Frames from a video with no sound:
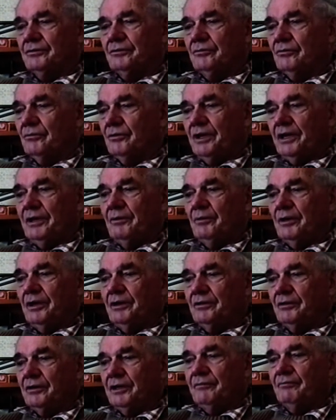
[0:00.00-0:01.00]
or anywhere,
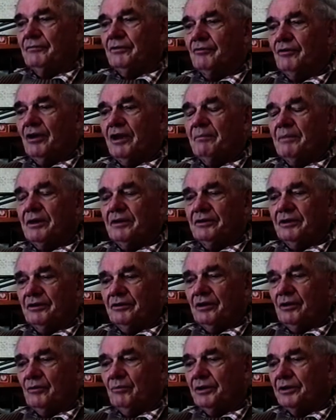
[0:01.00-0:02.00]
even Greymouth, they had
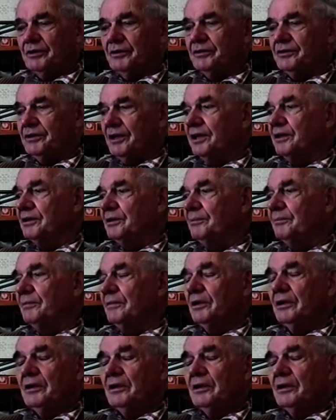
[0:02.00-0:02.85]
nowhere to take them.